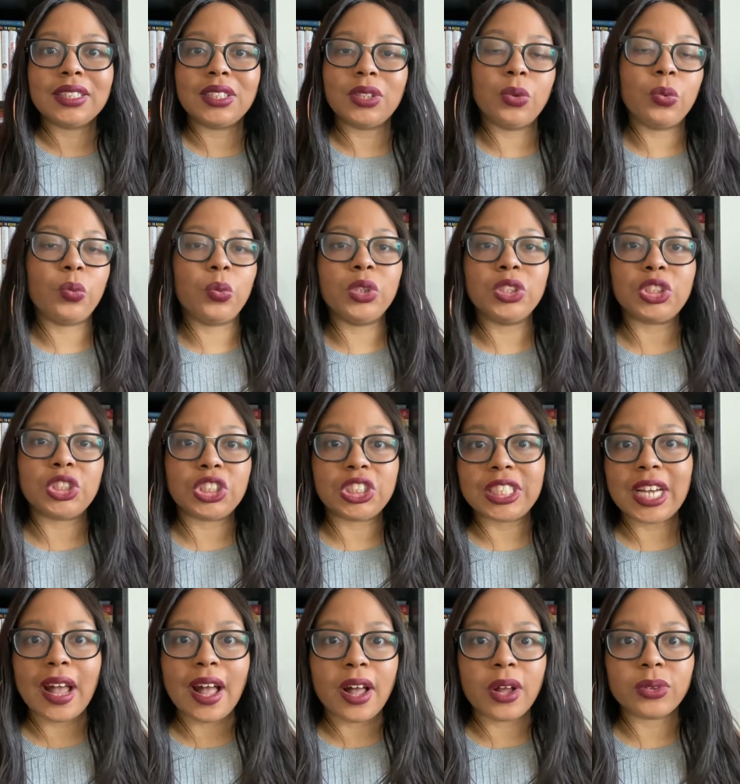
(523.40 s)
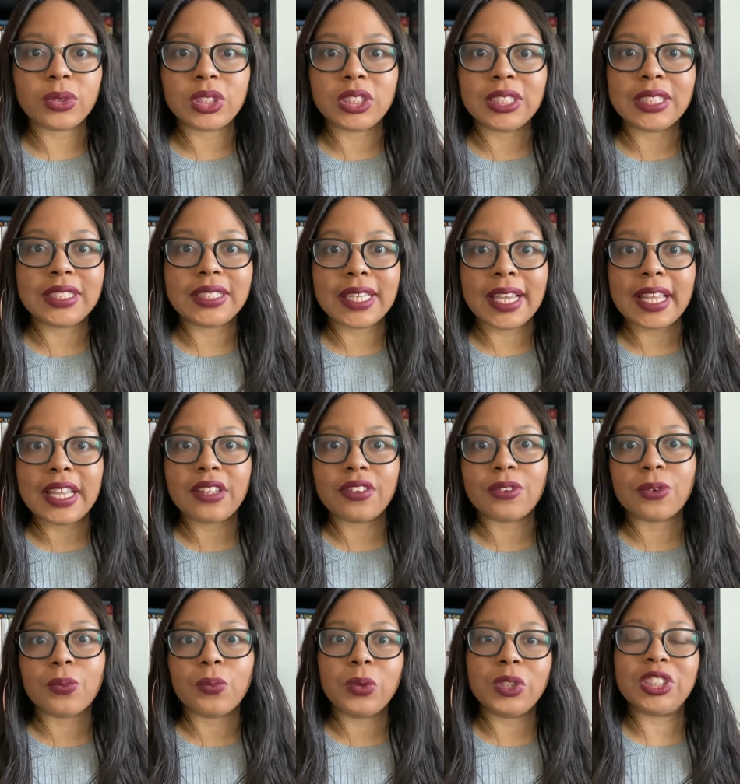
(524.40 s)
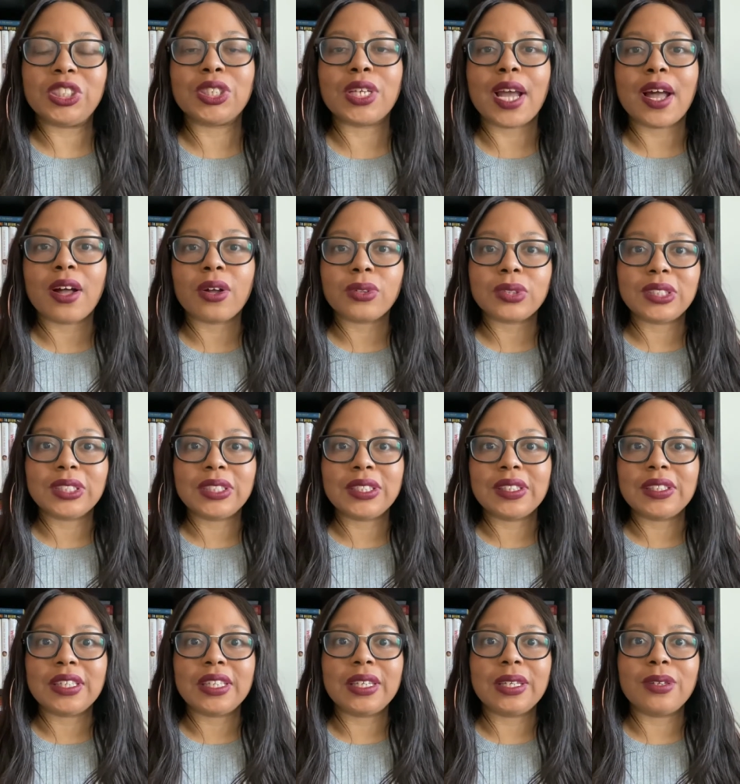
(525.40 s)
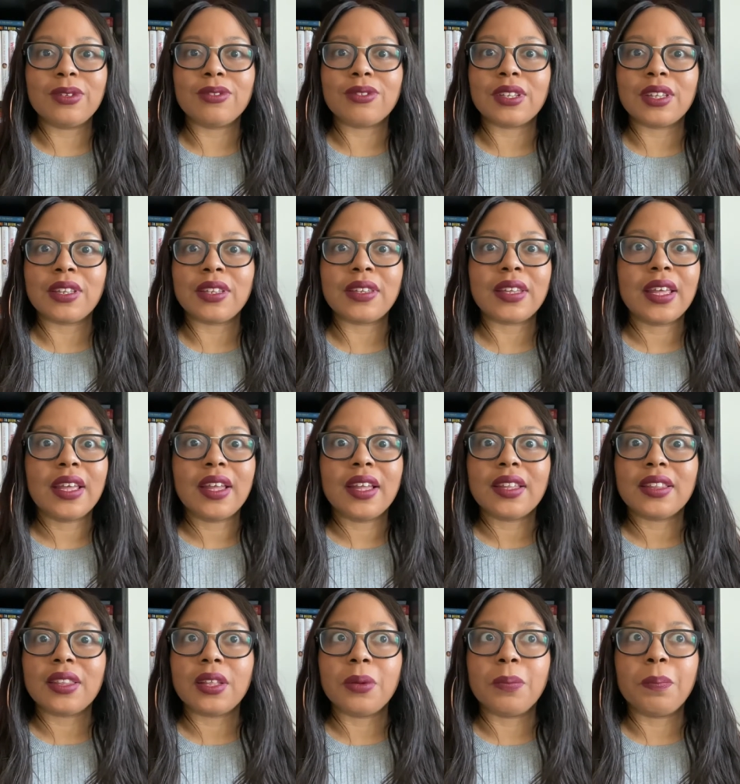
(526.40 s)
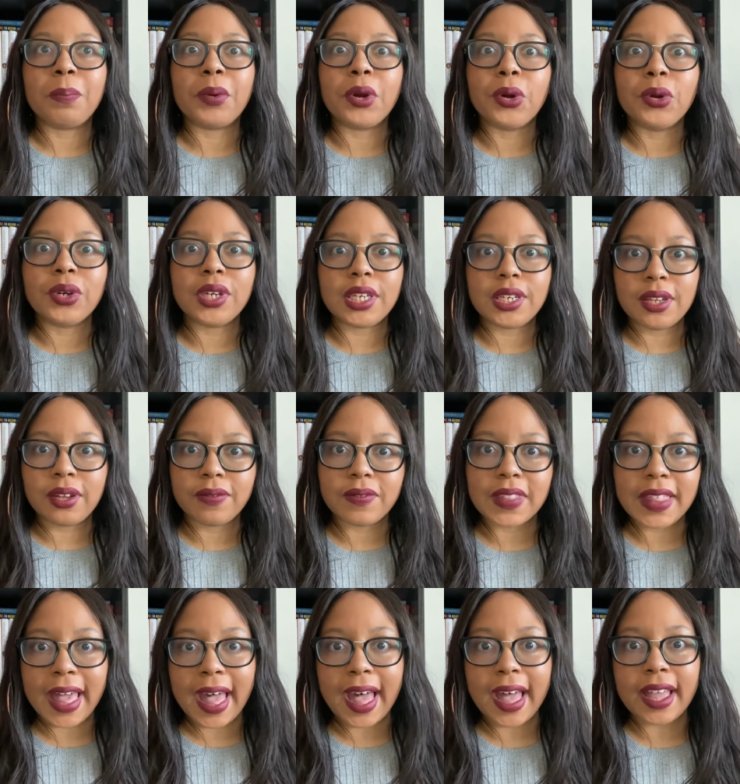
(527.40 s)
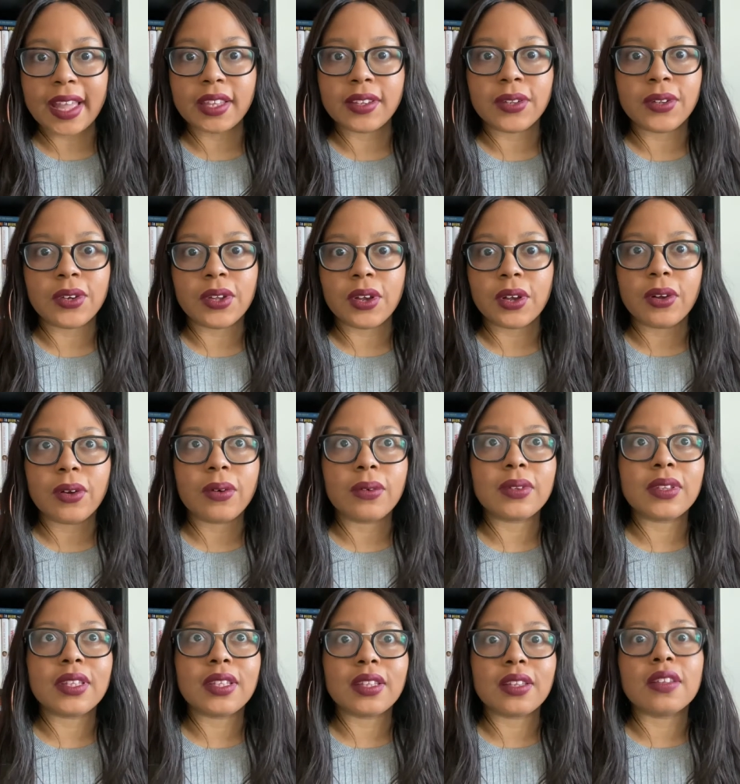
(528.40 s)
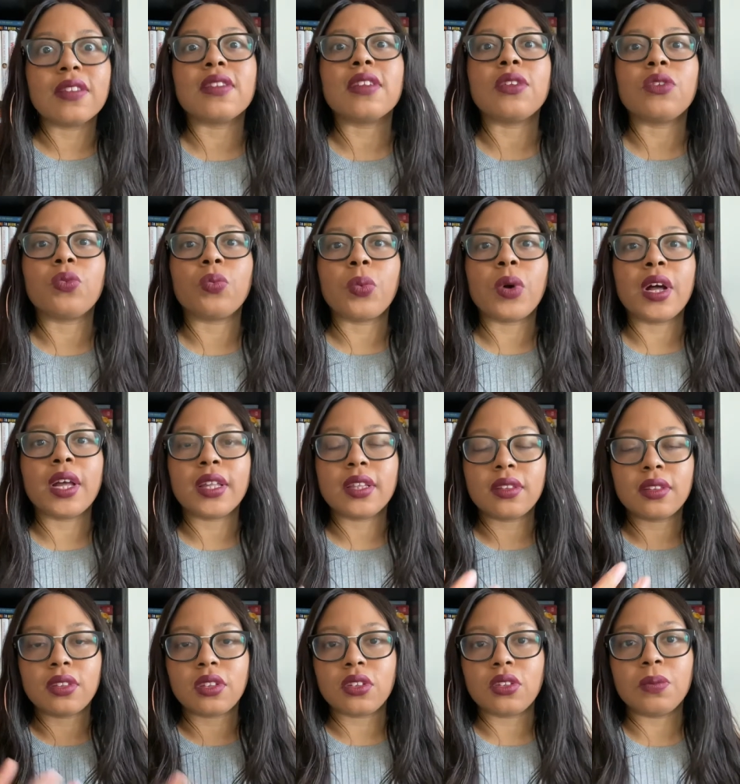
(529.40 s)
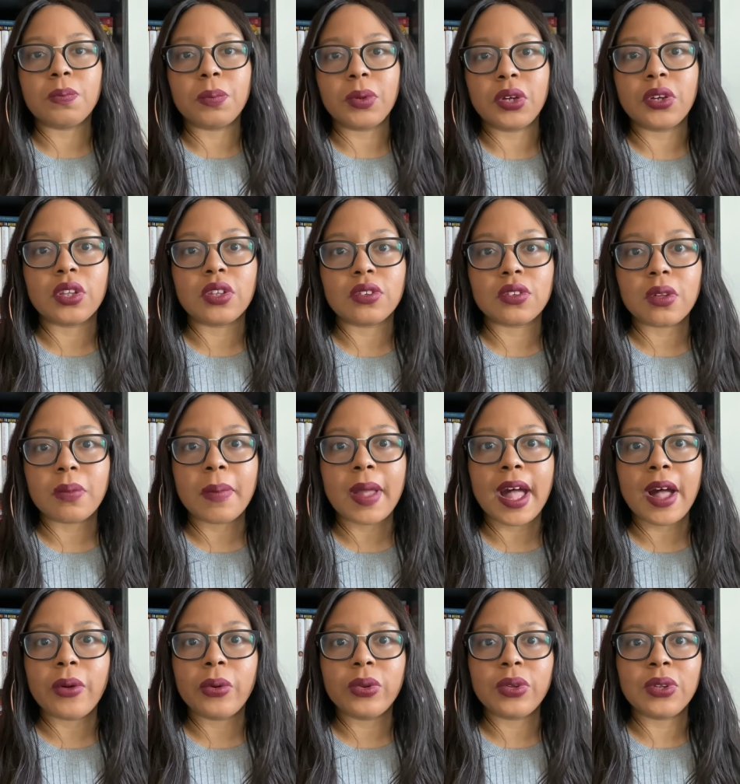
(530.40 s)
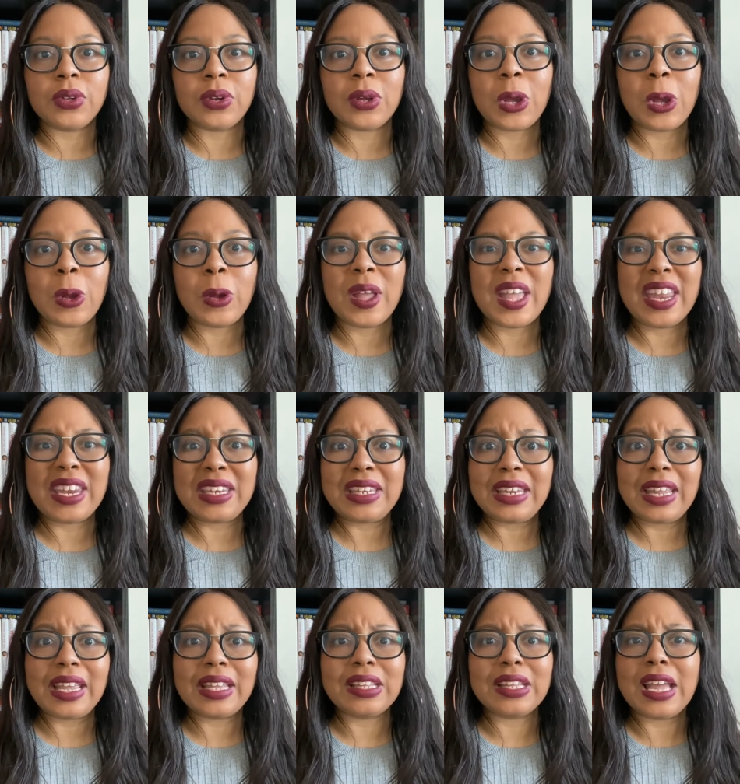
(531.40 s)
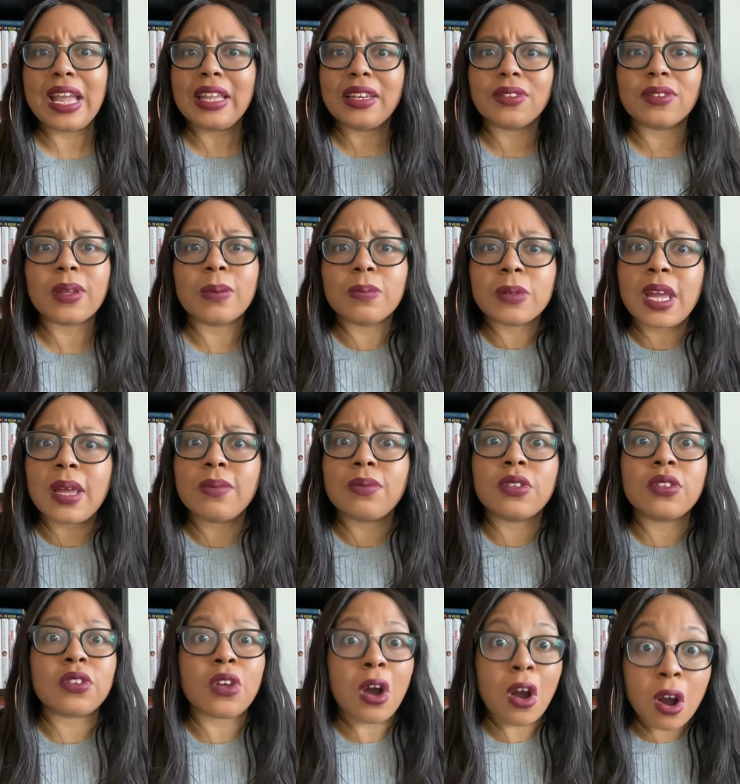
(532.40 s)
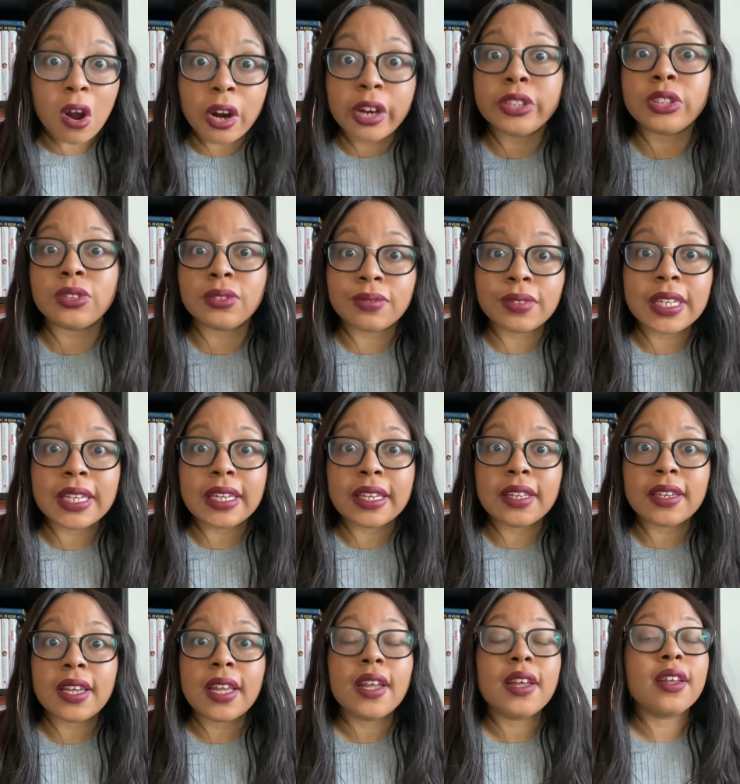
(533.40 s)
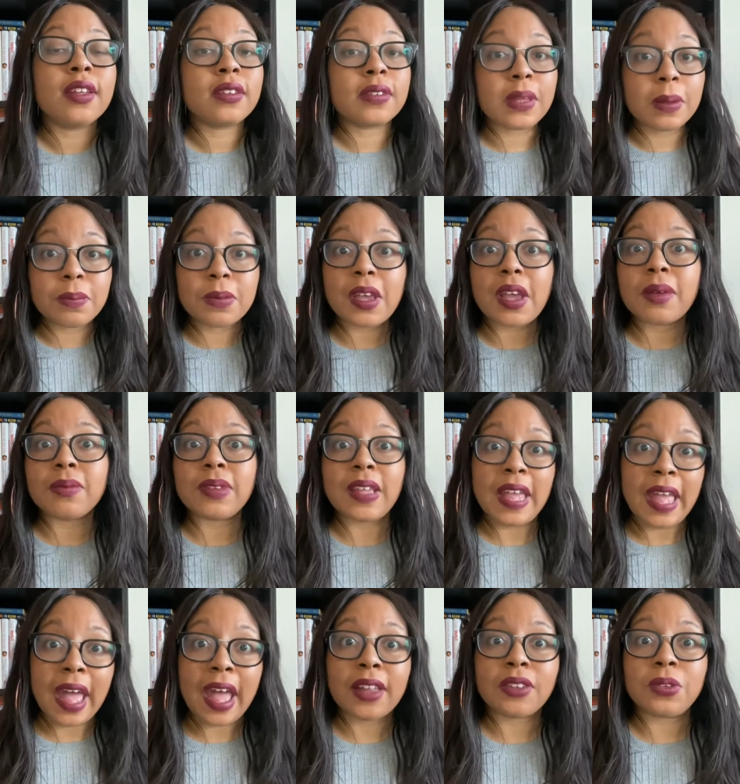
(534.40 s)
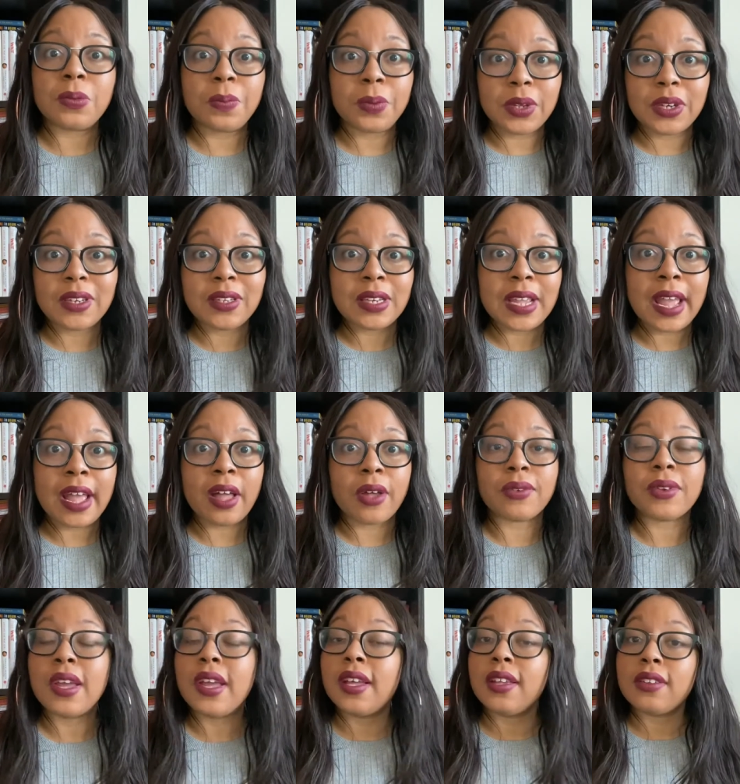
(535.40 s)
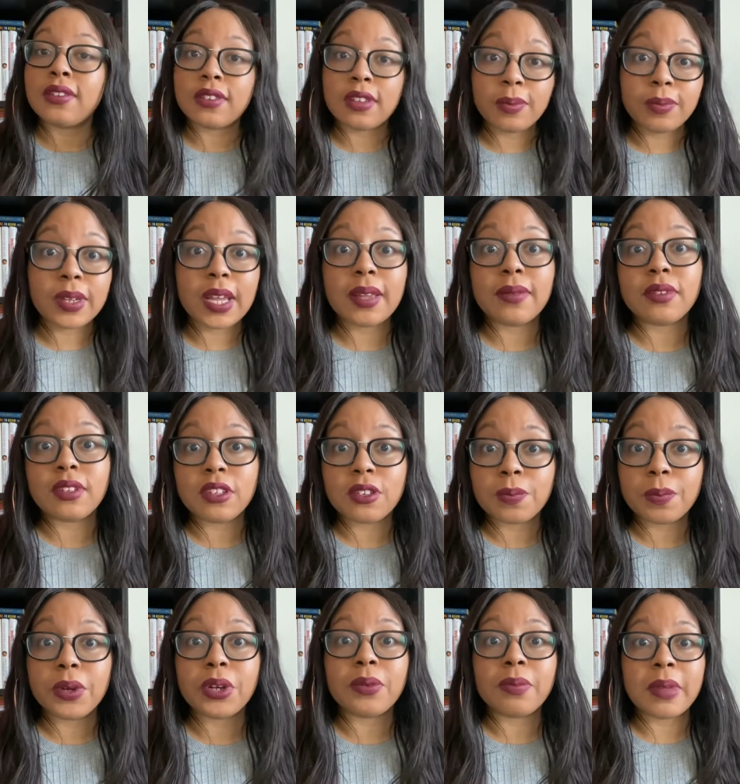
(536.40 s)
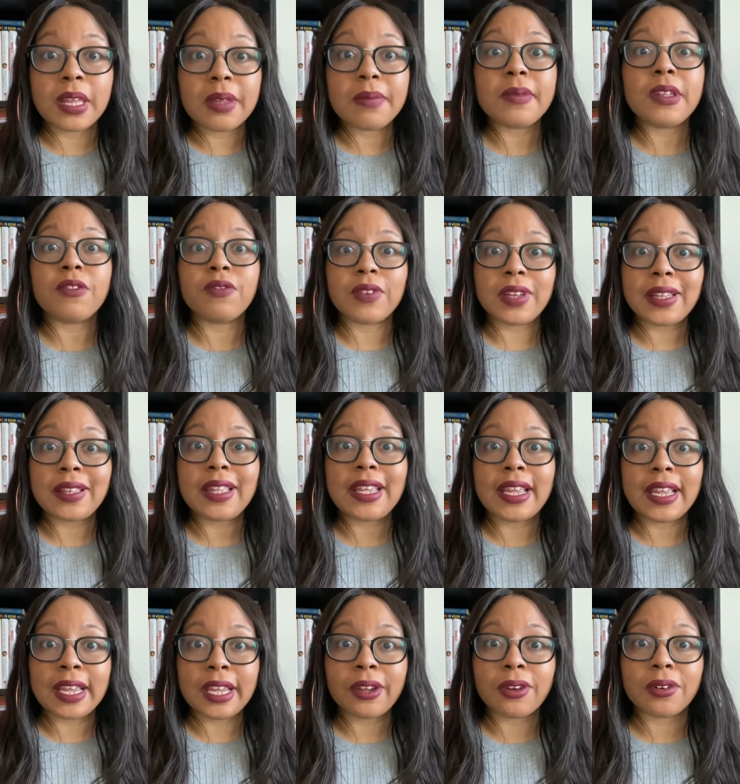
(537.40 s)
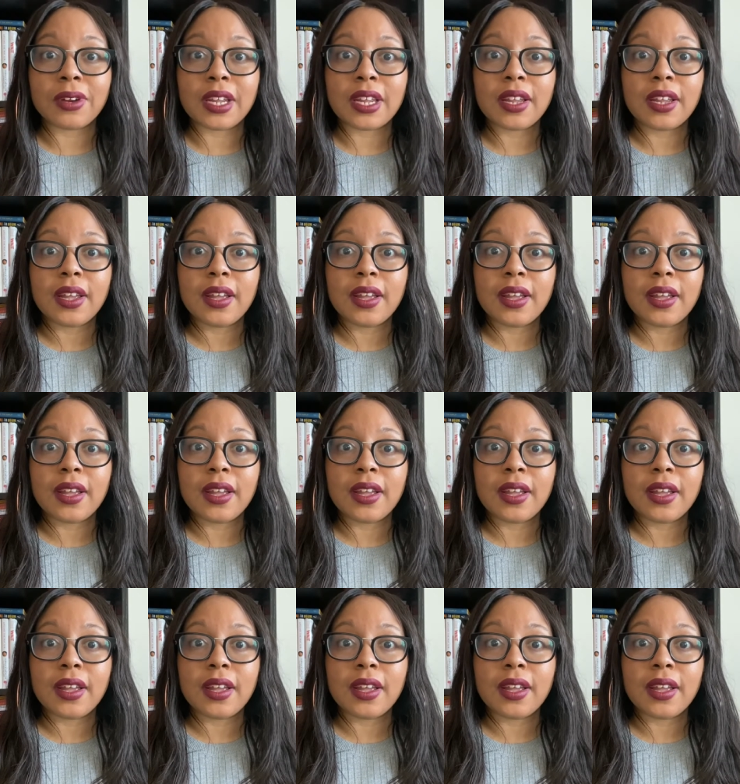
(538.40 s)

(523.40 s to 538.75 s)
which child she takes and which child she leaves and the burden of that you know this is what this book is about you know and and sometimes it's hard to read sometimes i had to put it down sometimes this book made me really angry